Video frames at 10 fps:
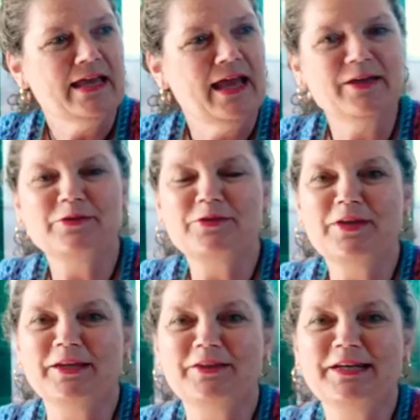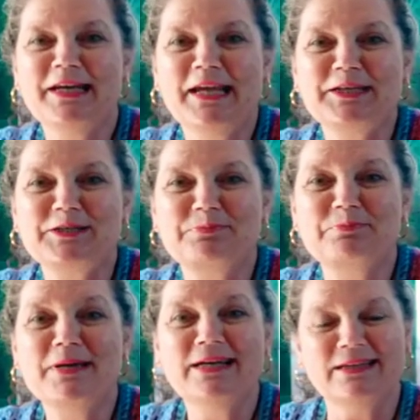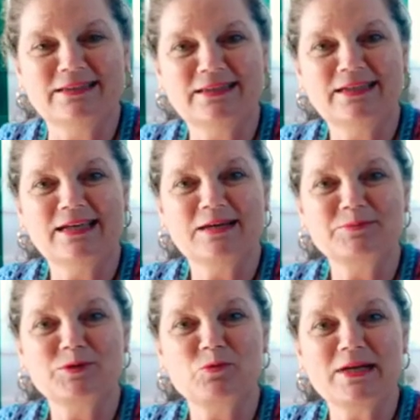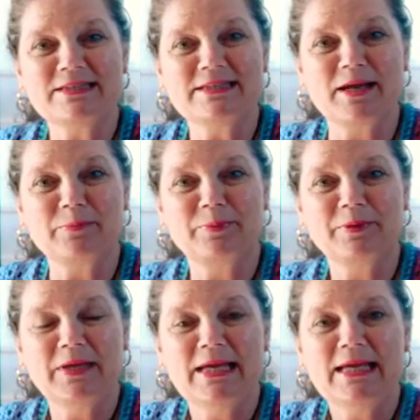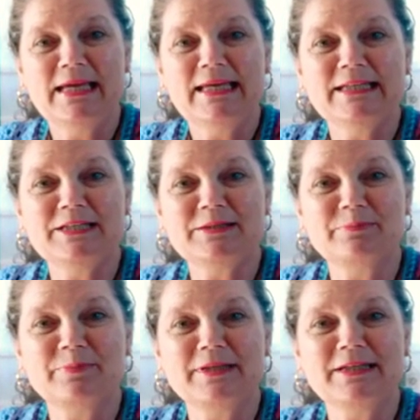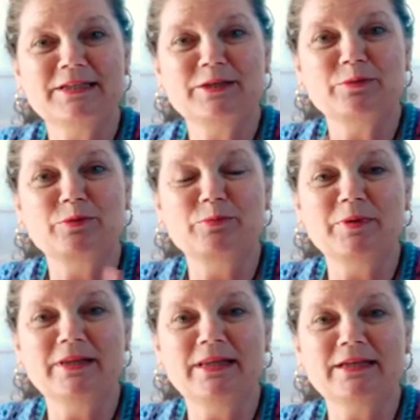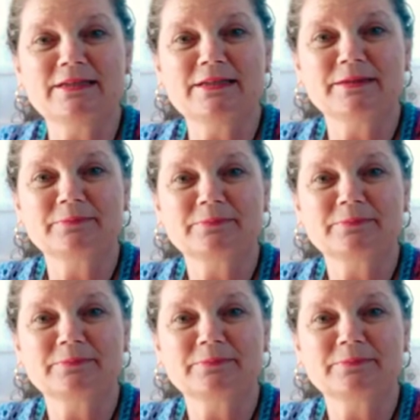And then the next minute, there comes a WhatsApp. It's the woman that's